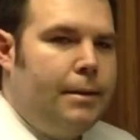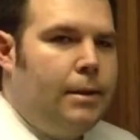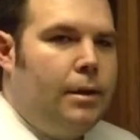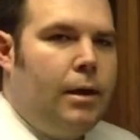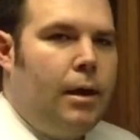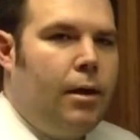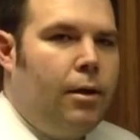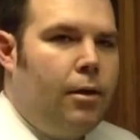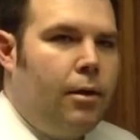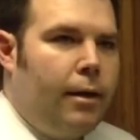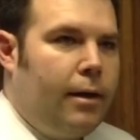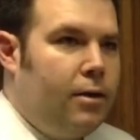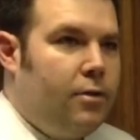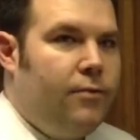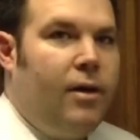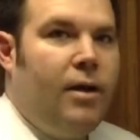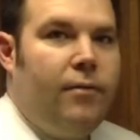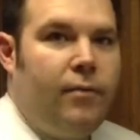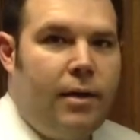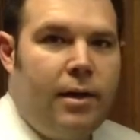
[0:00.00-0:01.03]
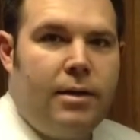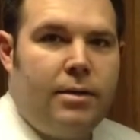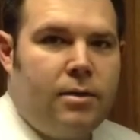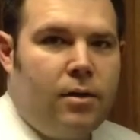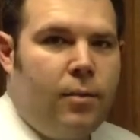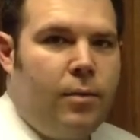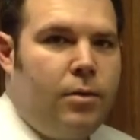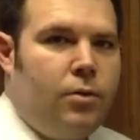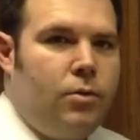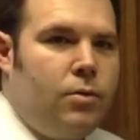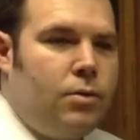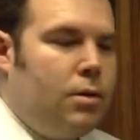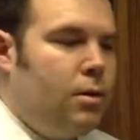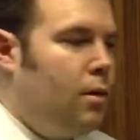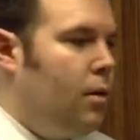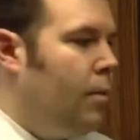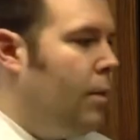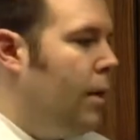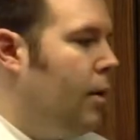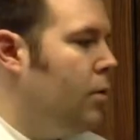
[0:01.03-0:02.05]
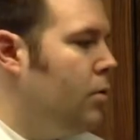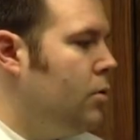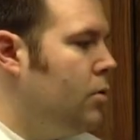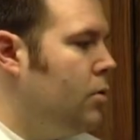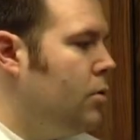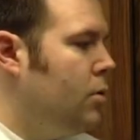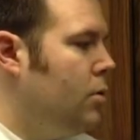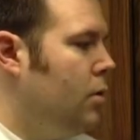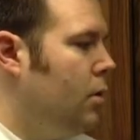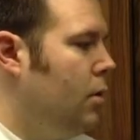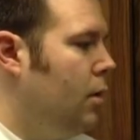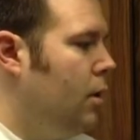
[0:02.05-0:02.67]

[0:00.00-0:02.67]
I don't know, I guess 5 days I've been using the power juicer.